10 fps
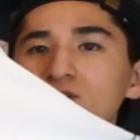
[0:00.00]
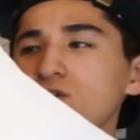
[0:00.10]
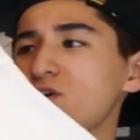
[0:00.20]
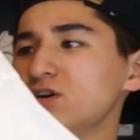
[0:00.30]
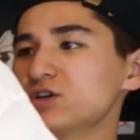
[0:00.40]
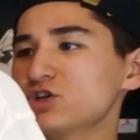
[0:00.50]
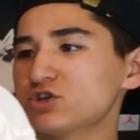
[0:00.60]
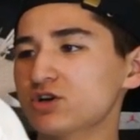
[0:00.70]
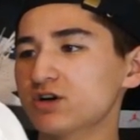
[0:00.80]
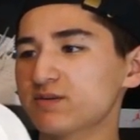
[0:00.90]
long
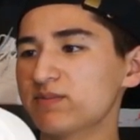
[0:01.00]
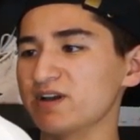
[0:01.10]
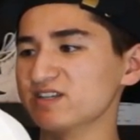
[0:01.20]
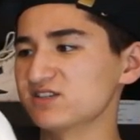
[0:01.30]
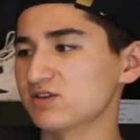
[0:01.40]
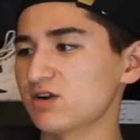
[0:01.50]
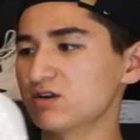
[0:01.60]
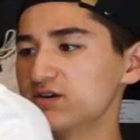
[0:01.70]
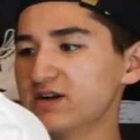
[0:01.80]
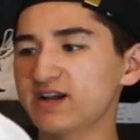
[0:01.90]
shirt by Zara.